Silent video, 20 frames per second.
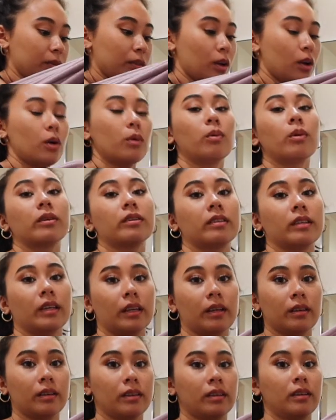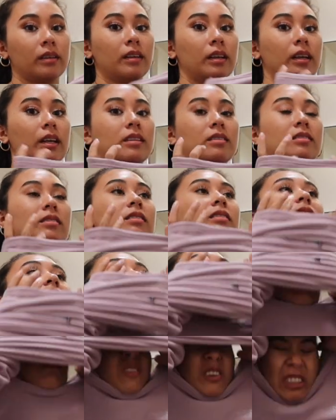What's a mock neck? Like it's
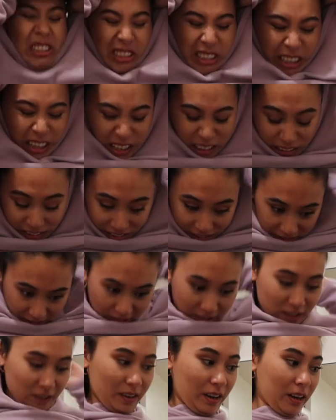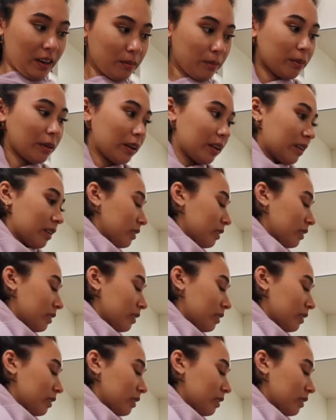well, it's kind of like a turtleneck, but I